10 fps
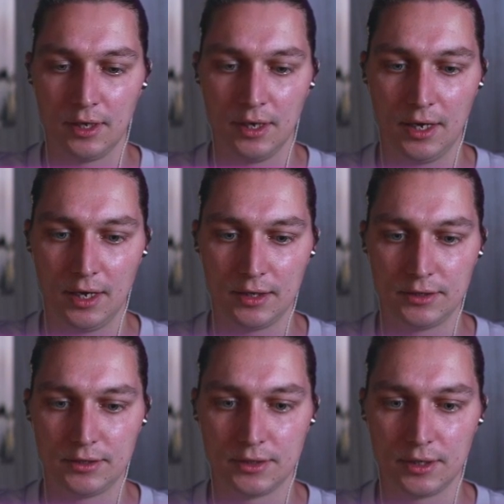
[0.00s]

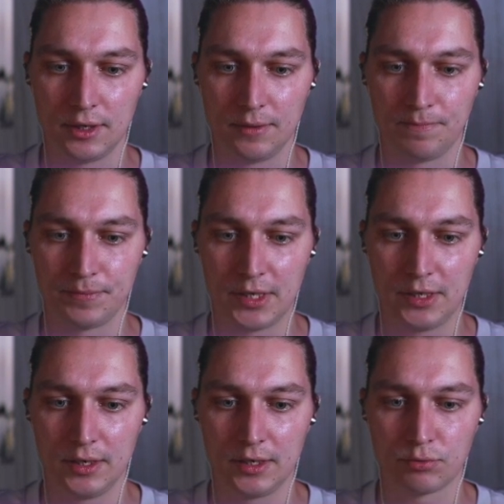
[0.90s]
And
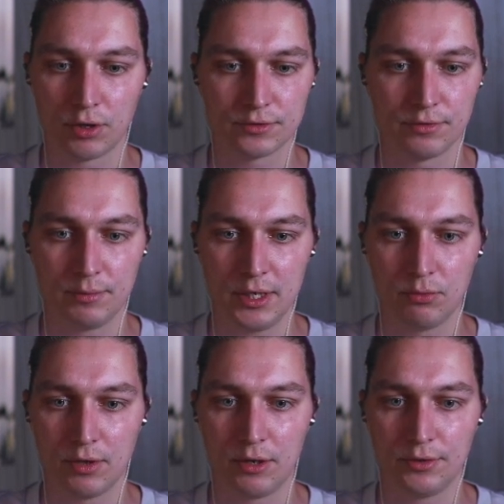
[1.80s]
it works for me
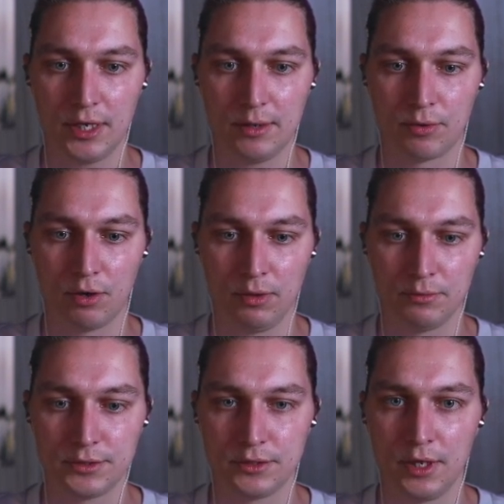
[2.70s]
without any
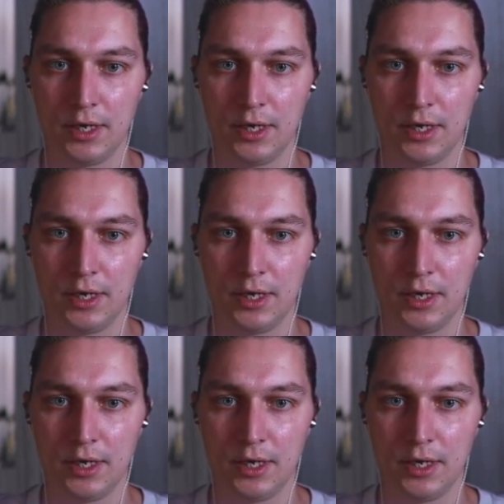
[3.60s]
problems.